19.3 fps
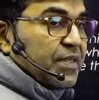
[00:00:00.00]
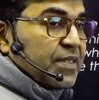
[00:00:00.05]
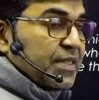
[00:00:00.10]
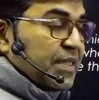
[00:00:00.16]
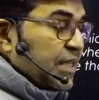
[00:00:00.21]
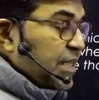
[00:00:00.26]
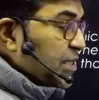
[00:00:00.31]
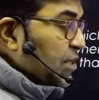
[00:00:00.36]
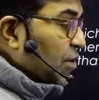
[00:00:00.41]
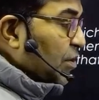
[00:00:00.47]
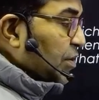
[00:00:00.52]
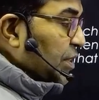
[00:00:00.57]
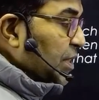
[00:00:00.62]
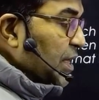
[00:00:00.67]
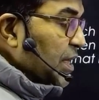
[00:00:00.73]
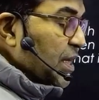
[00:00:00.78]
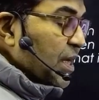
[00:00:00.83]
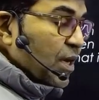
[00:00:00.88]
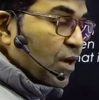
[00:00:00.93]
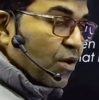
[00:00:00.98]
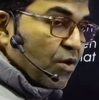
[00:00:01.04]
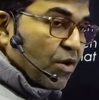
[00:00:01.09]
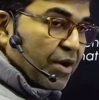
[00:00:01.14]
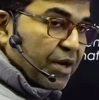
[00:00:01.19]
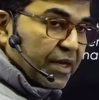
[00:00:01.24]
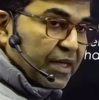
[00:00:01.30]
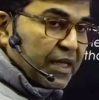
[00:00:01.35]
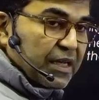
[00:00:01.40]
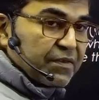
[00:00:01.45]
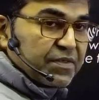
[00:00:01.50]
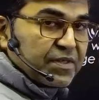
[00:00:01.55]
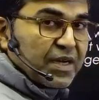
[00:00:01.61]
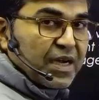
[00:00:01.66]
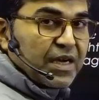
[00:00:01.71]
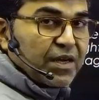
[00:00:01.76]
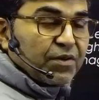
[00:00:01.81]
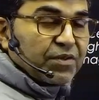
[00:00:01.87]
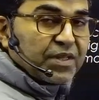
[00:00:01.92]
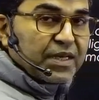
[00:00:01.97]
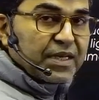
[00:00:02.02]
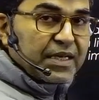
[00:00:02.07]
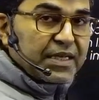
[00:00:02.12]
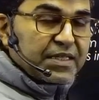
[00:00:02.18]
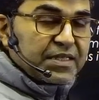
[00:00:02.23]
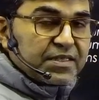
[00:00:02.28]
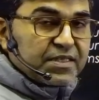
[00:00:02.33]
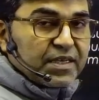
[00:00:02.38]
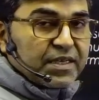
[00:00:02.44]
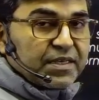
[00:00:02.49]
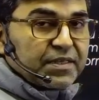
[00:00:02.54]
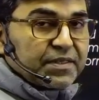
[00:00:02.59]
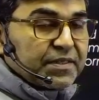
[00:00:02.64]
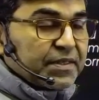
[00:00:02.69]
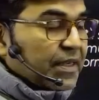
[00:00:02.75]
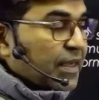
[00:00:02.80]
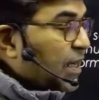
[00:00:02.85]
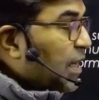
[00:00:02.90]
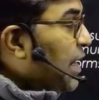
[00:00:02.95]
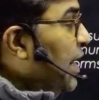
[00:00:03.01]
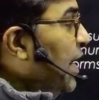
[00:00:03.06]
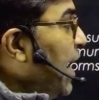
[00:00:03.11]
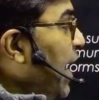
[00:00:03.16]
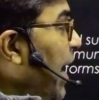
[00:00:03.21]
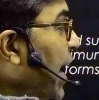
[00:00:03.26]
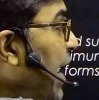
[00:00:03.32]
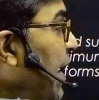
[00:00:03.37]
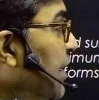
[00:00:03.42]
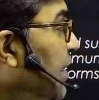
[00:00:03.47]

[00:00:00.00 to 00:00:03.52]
is on the concave side, on the inside, and the